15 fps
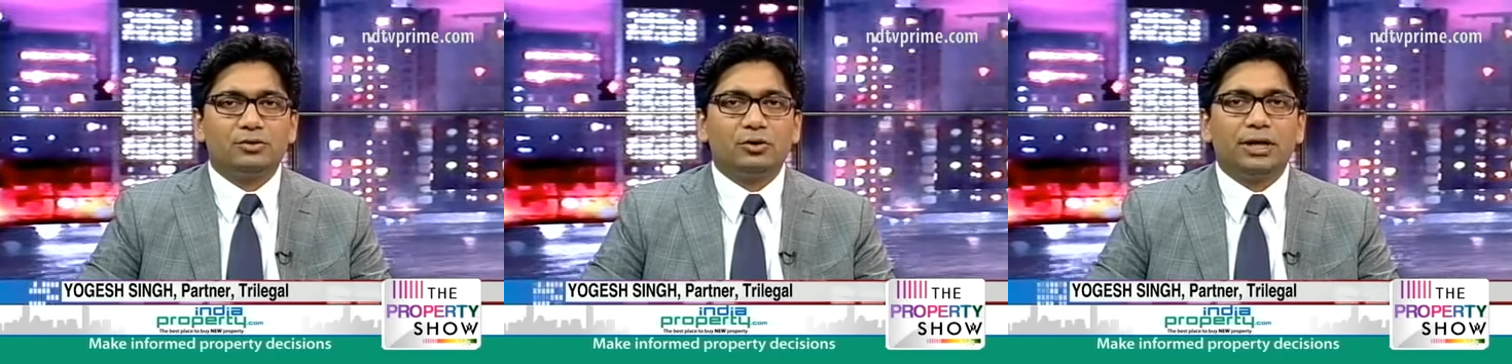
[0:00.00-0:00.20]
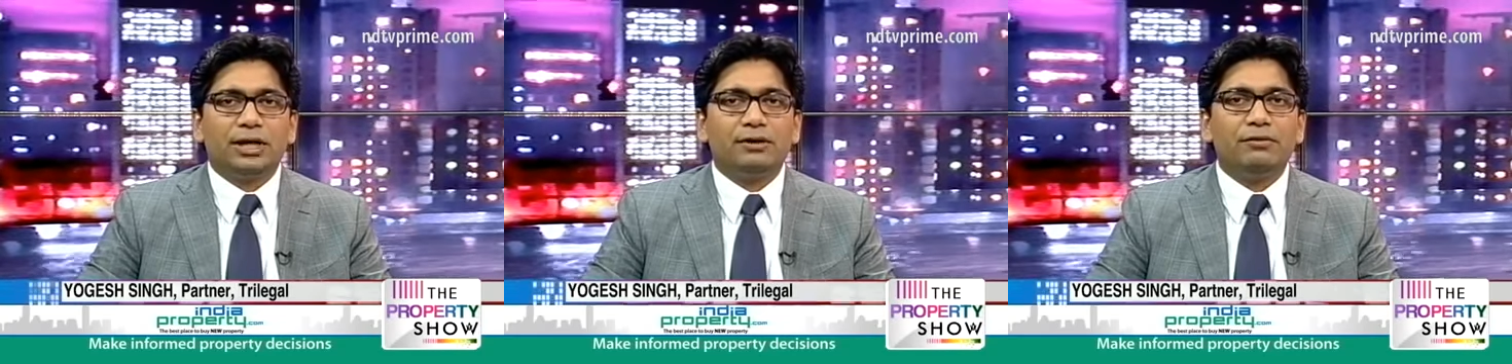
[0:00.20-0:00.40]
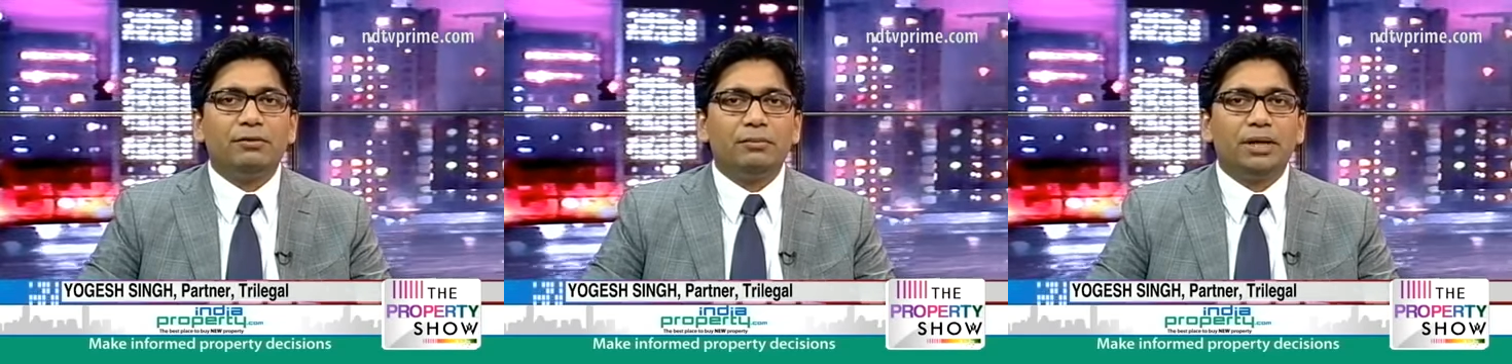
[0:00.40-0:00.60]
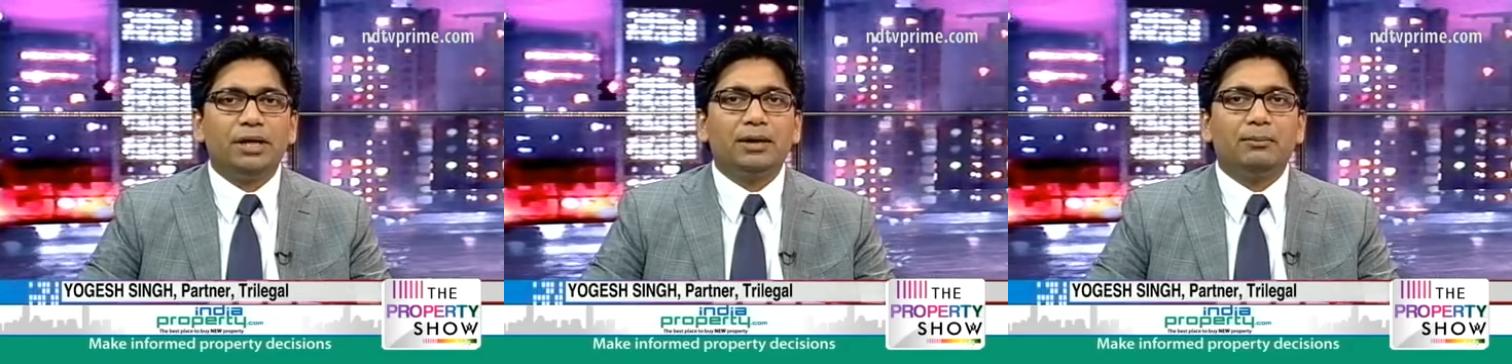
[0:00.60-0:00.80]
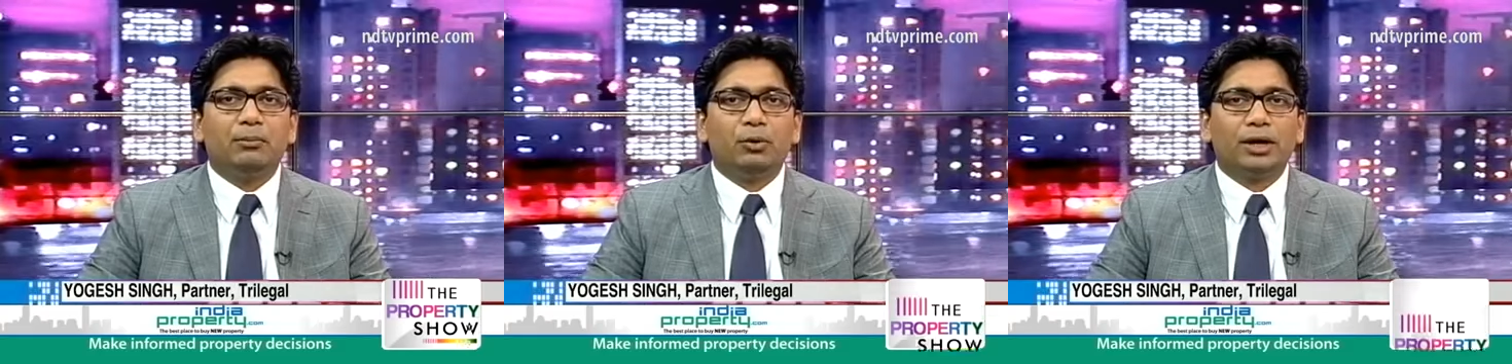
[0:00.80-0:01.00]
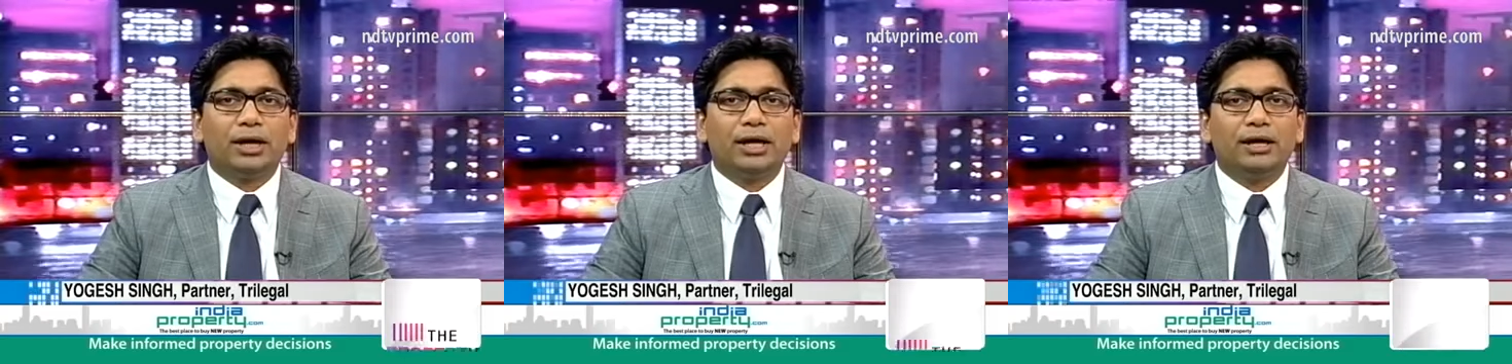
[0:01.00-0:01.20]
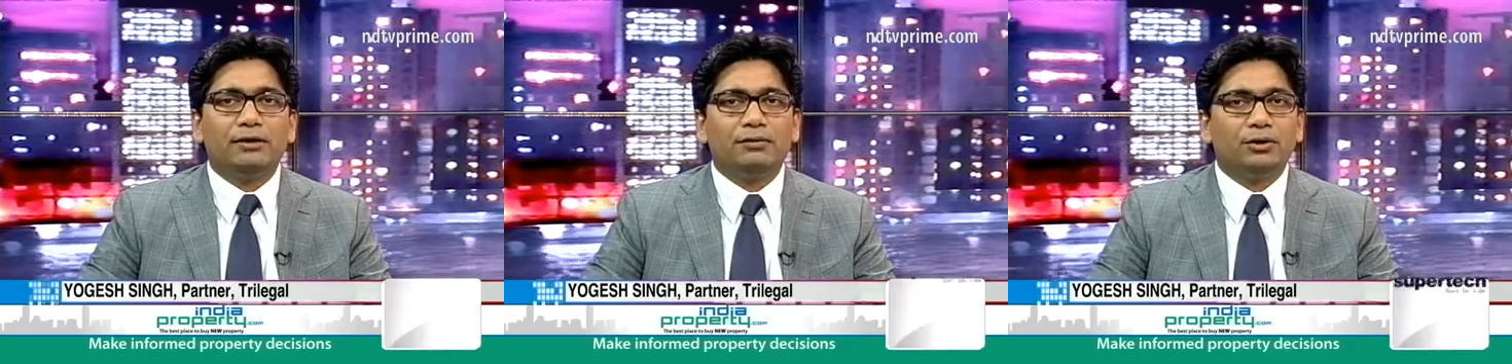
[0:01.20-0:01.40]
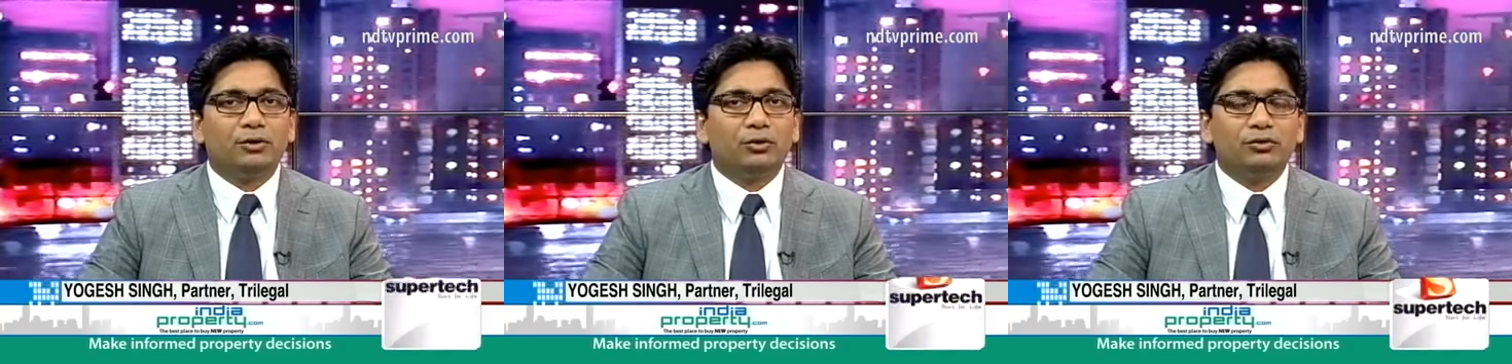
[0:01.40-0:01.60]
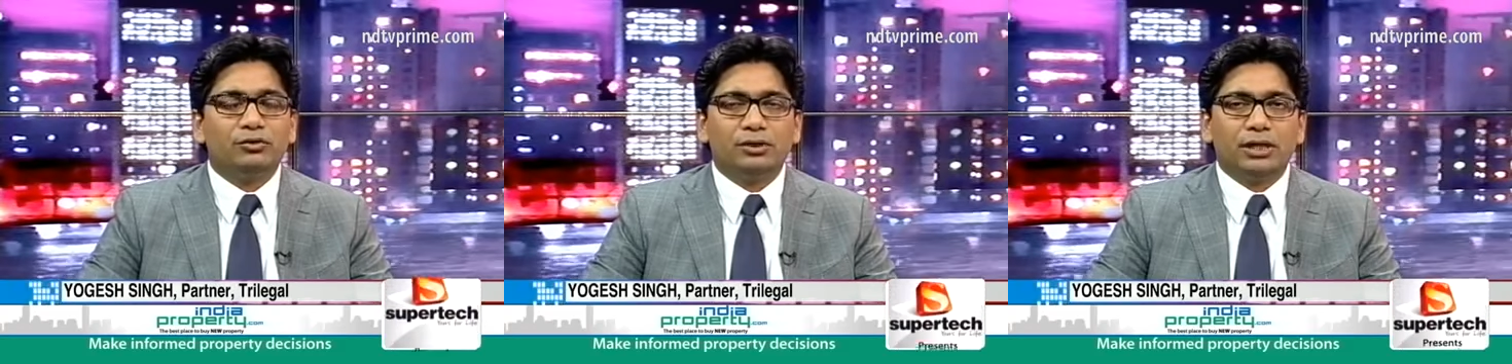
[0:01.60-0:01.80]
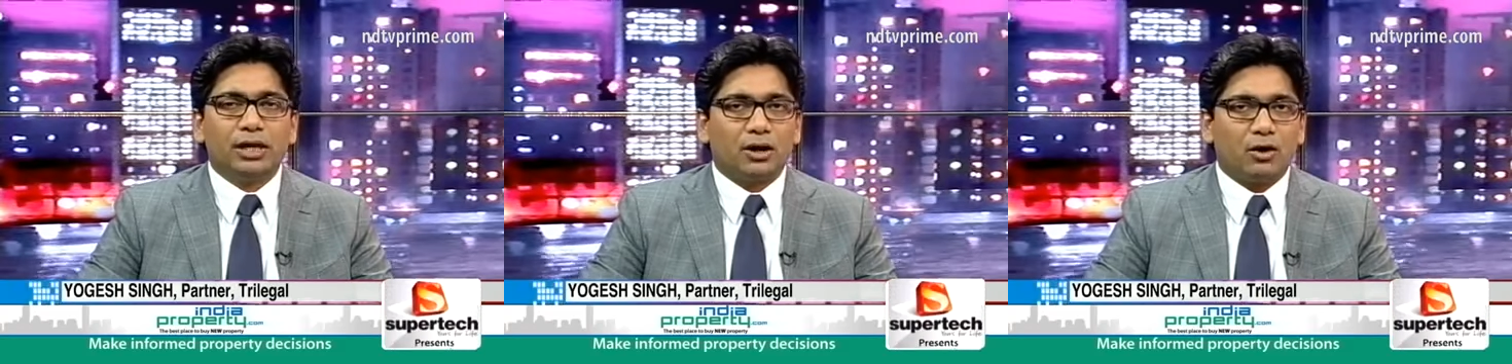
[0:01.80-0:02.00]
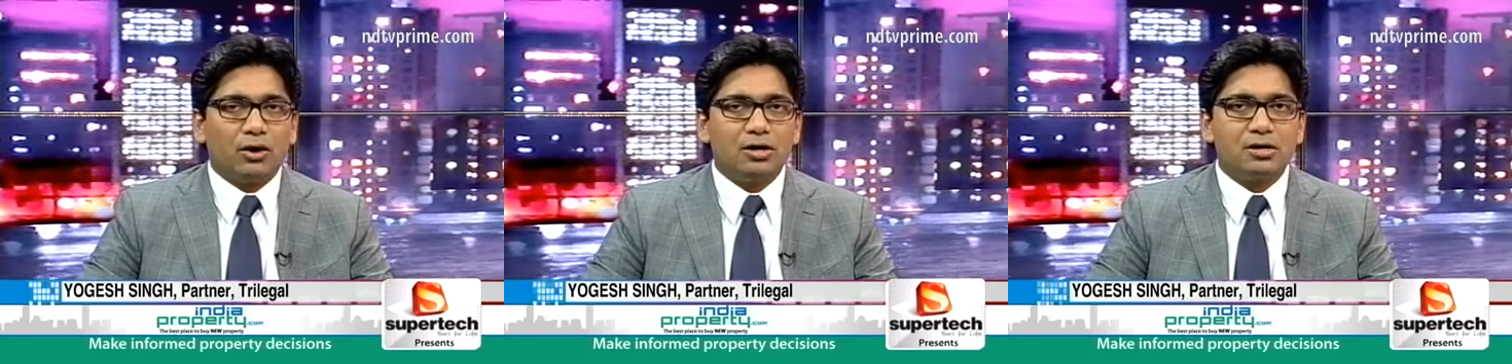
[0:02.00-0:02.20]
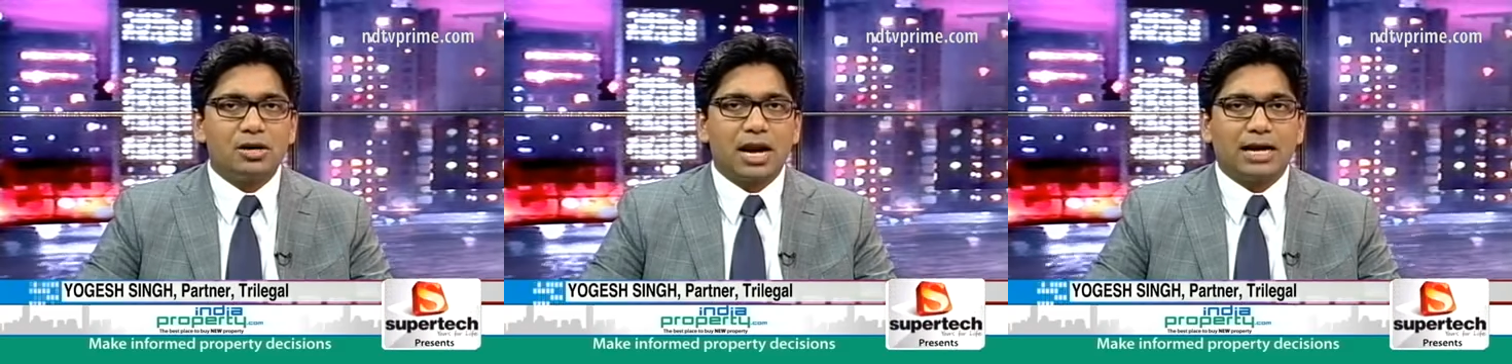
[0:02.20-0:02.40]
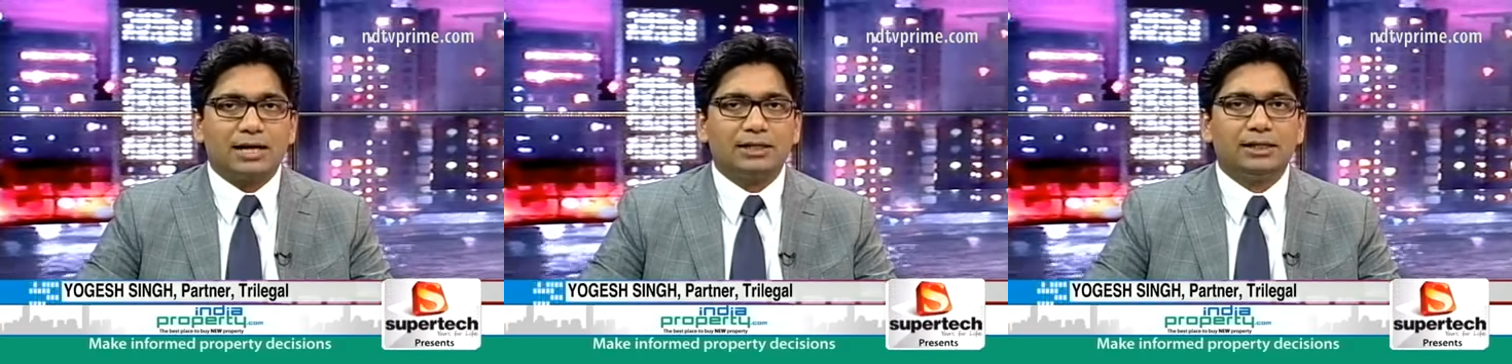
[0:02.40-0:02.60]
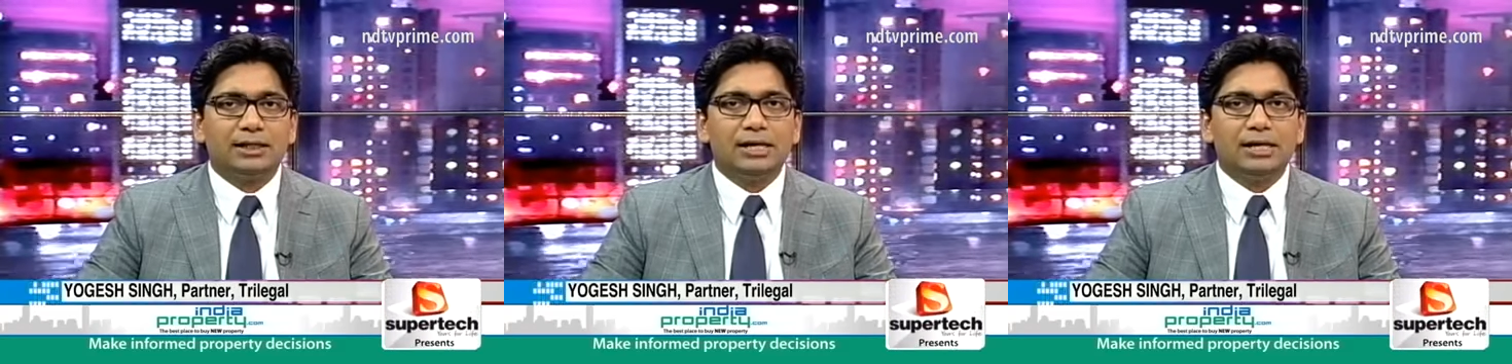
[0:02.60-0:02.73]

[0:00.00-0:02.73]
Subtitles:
Today we make a booking and we don't see a contract,